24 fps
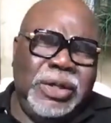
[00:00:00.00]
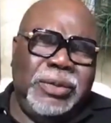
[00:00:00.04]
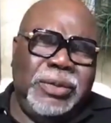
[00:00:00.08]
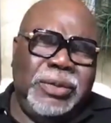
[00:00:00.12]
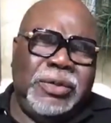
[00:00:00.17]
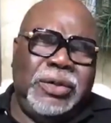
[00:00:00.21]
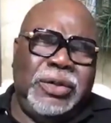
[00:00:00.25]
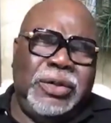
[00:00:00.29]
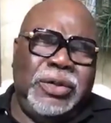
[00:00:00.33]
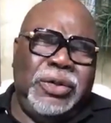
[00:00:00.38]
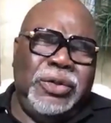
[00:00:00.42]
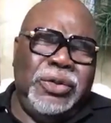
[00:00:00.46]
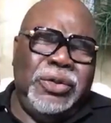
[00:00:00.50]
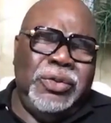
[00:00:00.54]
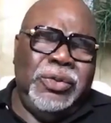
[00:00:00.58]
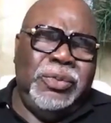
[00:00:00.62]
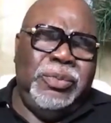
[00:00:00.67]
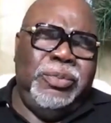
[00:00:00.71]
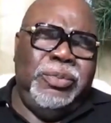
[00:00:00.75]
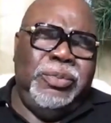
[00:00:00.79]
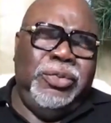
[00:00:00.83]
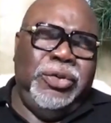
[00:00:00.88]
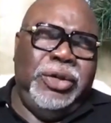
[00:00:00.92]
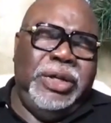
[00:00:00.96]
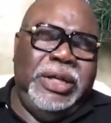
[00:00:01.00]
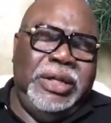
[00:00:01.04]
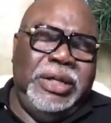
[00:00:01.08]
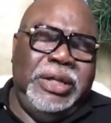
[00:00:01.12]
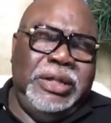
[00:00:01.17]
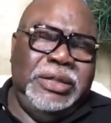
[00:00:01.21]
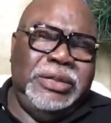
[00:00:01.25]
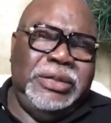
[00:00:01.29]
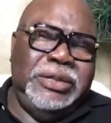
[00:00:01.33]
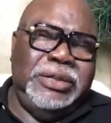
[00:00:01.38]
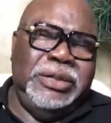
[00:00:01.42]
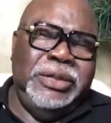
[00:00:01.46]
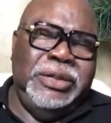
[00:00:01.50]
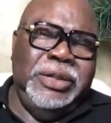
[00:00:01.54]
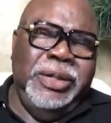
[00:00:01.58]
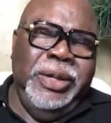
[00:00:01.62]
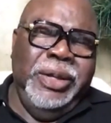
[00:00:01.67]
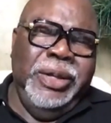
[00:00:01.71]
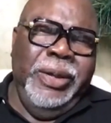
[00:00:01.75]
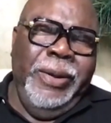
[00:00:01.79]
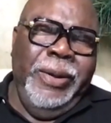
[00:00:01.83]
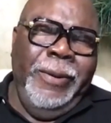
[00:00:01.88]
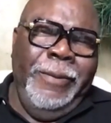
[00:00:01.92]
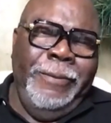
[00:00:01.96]
a cool breeze
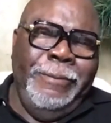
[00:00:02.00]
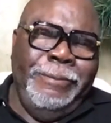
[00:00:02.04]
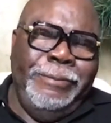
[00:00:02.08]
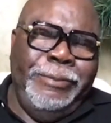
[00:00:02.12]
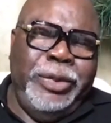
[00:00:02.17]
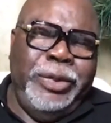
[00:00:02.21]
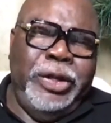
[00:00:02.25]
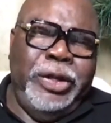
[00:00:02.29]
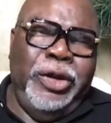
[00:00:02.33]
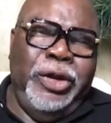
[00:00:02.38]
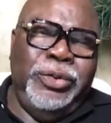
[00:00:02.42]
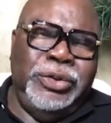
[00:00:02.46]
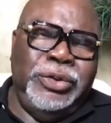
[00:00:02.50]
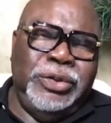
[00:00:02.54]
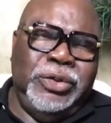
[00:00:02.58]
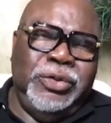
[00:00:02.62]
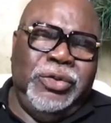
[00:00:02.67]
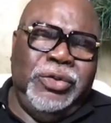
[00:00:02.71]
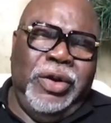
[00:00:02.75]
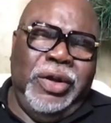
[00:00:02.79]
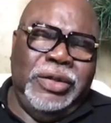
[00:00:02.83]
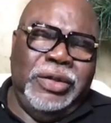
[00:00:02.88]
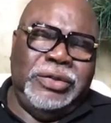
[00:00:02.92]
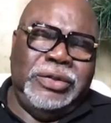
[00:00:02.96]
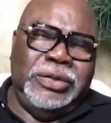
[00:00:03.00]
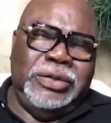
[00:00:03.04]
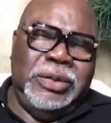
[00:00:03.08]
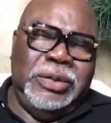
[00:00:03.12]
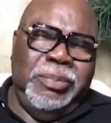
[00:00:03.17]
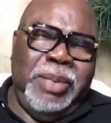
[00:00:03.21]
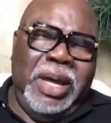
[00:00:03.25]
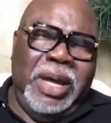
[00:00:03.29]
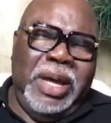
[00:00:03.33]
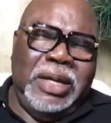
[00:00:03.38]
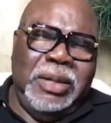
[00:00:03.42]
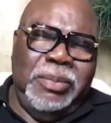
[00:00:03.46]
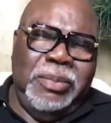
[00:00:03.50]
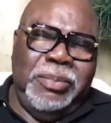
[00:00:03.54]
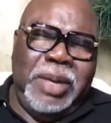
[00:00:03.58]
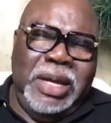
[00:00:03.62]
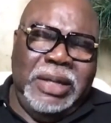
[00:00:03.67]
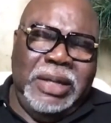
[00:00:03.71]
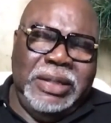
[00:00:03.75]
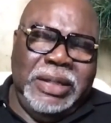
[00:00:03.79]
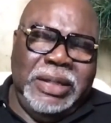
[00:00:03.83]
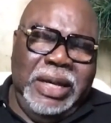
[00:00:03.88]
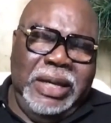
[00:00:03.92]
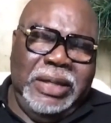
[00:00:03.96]
blows across the back of my
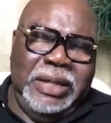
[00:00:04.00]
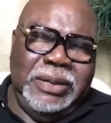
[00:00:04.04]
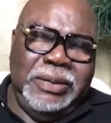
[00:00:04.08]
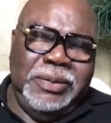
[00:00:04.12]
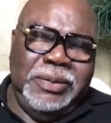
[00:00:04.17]
neck,